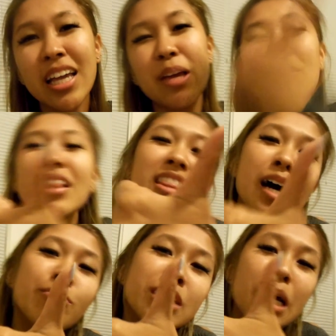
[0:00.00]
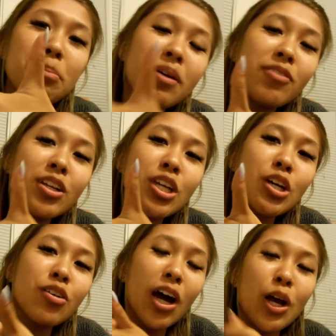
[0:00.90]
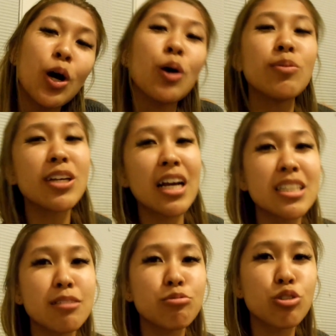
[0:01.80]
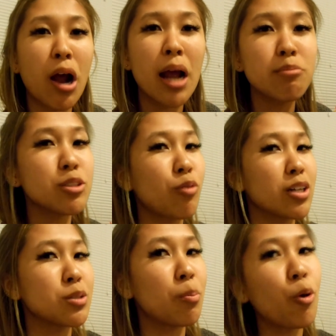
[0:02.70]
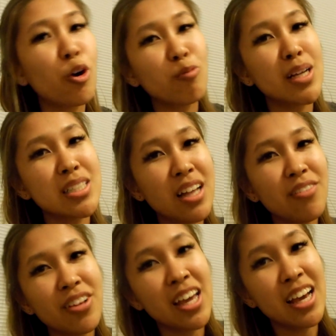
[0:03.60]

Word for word: Give me a thumbs up if you do. I hope you guys subscribe to watch more of my stuff.